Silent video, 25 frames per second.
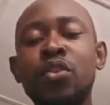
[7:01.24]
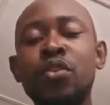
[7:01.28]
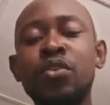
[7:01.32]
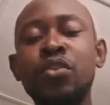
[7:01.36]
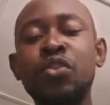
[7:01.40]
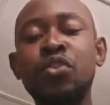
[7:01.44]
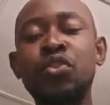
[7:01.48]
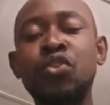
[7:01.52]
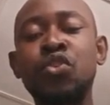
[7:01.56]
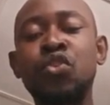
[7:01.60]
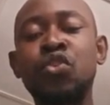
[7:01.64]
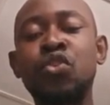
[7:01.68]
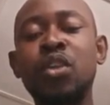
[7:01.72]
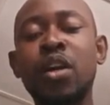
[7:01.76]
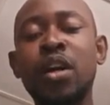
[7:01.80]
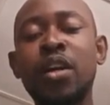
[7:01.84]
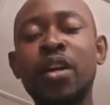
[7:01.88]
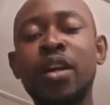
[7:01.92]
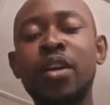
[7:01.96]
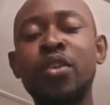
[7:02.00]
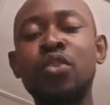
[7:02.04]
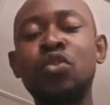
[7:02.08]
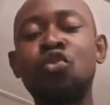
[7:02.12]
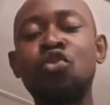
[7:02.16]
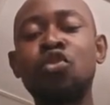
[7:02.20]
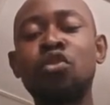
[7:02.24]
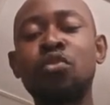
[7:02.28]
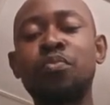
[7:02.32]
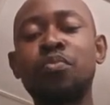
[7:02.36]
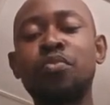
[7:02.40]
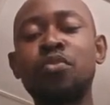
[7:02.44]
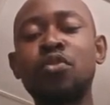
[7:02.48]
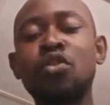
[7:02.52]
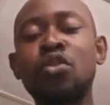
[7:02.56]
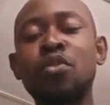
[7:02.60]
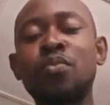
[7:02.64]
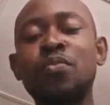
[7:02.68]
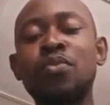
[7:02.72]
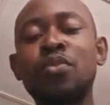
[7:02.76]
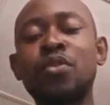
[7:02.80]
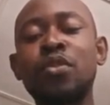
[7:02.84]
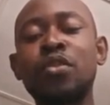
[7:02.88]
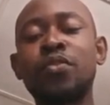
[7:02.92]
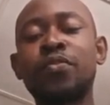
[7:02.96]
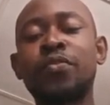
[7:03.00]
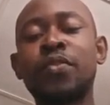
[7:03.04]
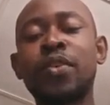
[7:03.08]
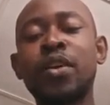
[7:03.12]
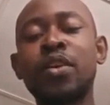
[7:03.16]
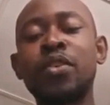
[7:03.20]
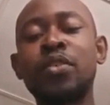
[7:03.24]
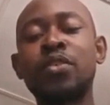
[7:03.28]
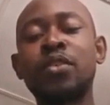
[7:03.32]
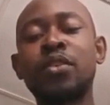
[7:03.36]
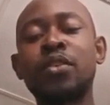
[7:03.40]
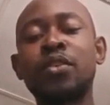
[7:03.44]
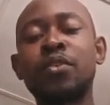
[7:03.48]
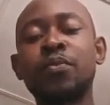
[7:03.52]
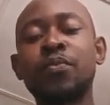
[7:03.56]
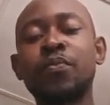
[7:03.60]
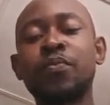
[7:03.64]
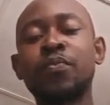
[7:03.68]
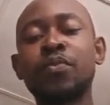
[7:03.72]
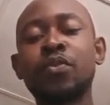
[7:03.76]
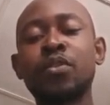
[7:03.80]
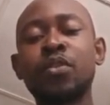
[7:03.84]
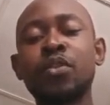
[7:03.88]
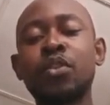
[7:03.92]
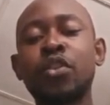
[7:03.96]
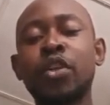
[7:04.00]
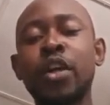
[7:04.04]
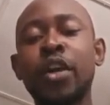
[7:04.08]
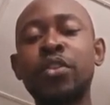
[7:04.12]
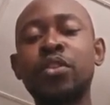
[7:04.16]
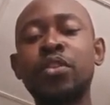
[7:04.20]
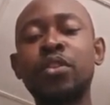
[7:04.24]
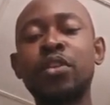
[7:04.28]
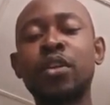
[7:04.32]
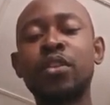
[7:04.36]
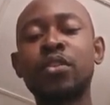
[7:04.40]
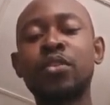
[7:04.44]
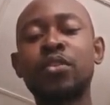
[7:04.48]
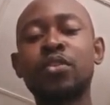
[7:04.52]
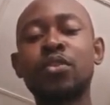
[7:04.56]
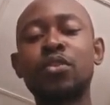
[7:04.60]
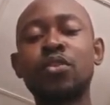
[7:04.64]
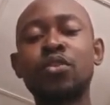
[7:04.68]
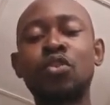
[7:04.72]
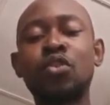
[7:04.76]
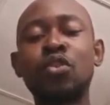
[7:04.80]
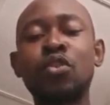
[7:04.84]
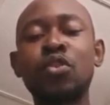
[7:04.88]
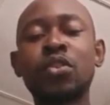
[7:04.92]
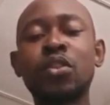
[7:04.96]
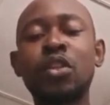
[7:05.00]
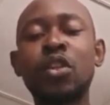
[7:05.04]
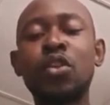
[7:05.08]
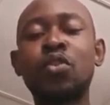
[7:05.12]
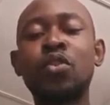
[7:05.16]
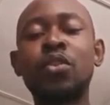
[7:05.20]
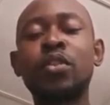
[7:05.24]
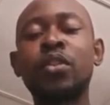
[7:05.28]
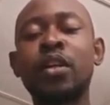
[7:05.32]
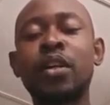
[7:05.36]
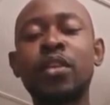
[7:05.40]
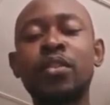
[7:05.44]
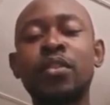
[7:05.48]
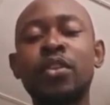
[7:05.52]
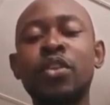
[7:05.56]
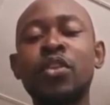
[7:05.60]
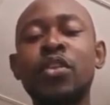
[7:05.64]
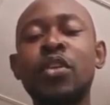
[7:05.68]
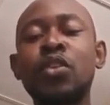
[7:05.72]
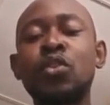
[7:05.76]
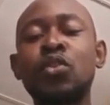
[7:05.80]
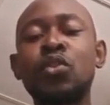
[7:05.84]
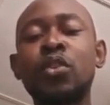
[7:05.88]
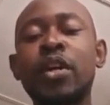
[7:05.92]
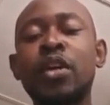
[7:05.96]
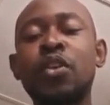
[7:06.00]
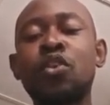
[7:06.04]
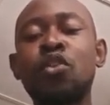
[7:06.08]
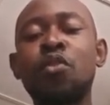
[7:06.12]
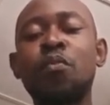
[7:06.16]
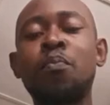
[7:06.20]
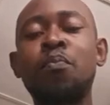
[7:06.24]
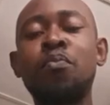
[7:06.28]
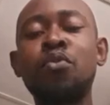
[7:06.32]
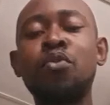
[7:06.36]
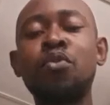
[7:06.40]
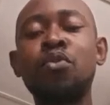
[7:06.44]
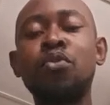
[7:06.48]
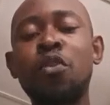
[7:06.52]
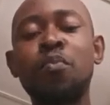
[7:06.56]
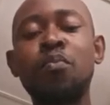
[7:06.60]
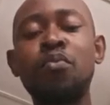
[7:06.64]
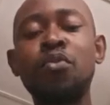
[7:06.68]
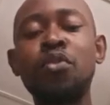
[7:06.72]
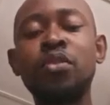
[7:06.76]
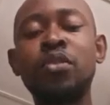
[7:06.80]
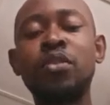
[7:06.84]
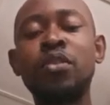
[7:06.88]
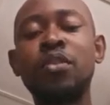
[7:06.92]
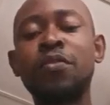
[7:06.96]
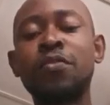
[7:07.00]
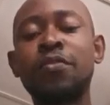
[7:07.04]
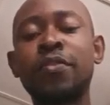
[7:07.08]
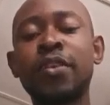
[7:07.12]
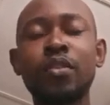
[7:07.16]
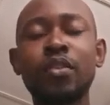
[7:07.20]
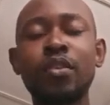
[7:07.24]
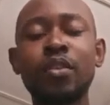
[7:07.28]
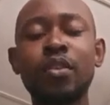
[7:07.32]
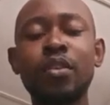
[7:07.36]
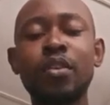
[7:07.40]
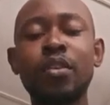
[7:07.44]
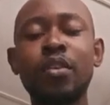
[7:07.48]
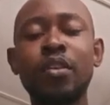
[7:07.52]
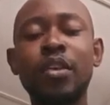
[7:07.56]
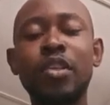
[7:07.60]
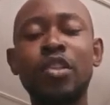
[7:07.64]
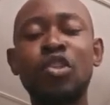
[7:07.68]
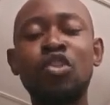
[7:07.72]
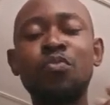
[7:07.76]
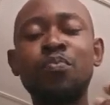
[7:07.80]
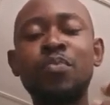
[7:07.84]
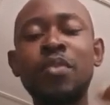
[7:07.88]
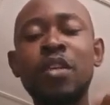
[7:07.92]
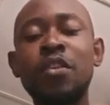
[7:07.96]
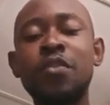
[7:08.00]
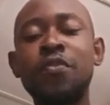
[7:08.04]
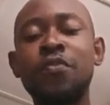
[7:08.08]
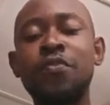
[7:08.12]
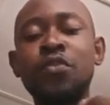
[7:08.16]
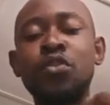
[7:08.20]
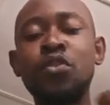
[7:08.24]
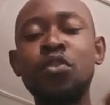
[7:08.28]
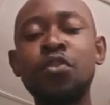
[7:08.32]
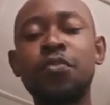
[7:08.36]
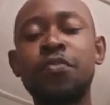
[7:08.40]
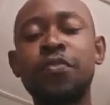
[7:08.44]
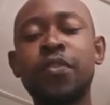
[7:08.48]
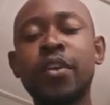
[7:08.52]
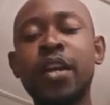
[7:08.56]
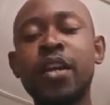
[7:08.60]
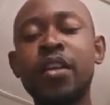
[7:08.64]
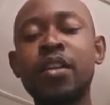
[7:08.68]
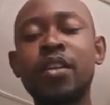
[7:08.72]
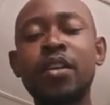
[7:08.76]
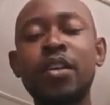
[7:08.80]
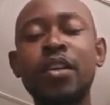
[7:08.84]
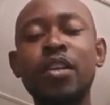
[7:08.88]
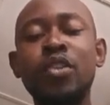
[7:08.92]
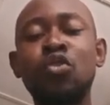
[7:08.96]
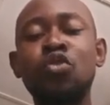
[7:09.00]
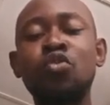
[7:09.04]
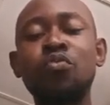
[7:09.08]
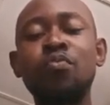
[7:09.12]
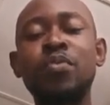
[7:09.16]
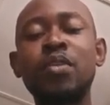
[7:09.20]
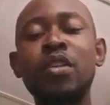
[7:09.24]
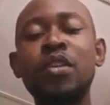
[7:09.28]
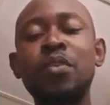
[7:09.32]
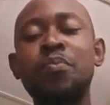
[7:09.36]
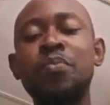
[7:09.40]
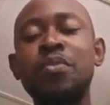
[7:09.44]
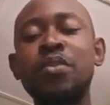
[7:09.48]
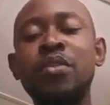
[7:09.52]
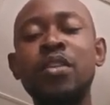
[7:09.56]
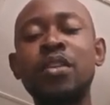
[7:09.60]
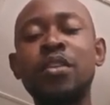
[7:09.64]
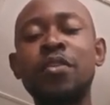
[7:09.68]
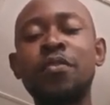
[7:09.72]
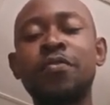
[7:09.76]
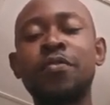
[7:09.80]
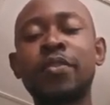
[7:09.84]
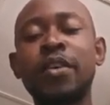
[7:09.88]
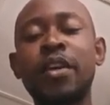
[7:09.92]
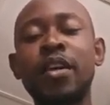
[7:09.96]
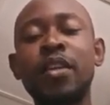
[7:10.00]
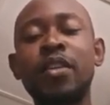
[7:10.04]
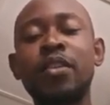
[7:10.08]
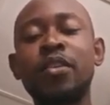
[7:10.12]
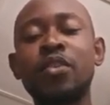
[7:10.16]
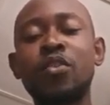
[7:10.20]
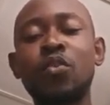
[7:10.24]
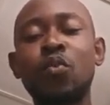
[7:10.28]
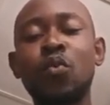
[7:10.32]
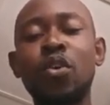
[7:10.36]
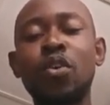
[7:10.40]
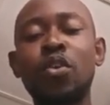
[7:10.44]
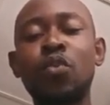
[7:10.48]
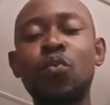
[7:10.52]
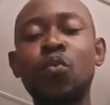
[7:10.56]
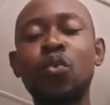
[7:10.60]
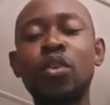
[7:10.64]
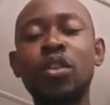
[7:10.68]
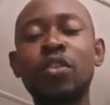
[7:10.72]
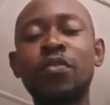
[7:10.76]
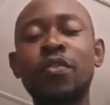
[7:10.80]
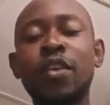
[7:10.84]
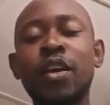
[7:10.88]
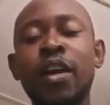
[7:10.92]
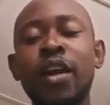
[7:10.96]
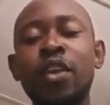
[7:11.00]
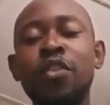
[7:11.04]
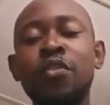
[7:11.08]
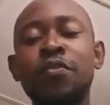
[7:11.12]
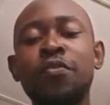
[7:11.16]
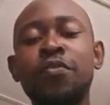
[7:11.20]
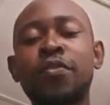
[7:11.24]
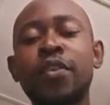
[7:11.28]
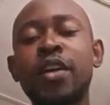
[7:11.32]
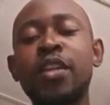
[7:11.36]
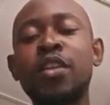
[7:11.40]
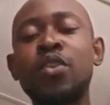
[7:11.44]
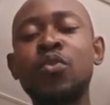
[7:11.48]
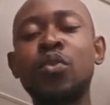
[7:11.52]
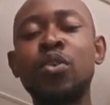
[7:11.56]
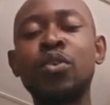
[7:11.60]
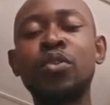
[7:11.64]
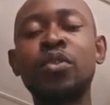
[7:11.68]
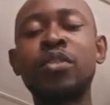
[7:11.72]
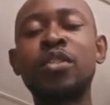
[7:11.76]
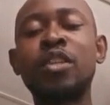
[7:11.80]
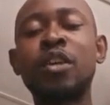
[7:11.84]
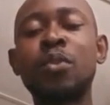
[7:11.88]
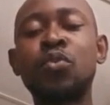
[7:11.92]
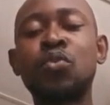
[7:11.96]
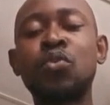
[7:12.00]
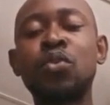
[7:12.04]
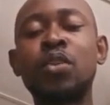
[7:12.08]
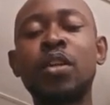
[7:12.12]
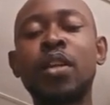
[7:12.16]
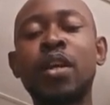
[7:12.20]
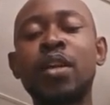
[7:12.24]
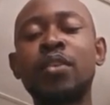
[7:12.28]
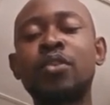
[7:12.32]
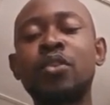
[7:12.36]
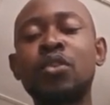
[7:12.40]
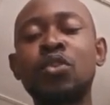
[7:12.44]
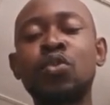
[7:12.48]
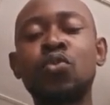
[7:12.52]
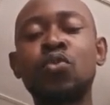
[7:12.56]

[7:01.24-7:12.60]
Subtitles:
drag and drop your product files here. Can you see that? So you just click on that and you get to like upload the file. It could be a video file, it could be a PDF file, whatever kind of file you want them to get access to.